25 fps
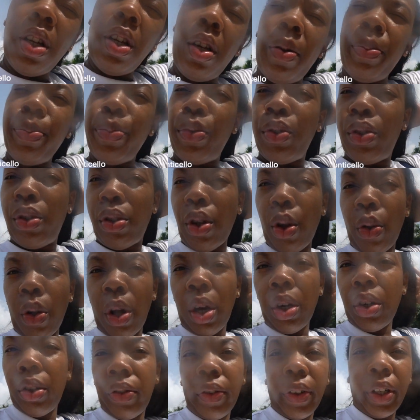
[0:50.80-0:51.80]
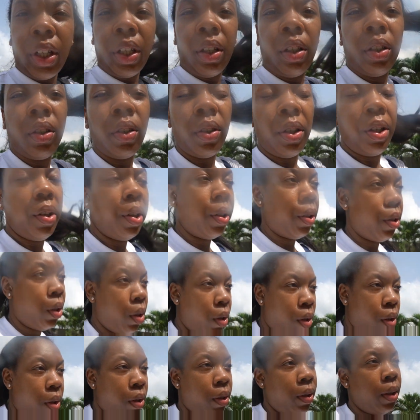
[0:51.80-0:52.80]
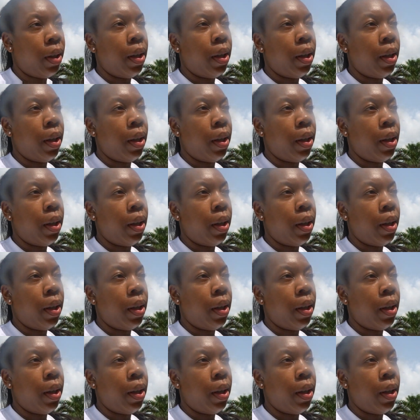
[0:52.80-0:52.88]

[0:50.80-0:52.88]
I'm so hungry. Oh god.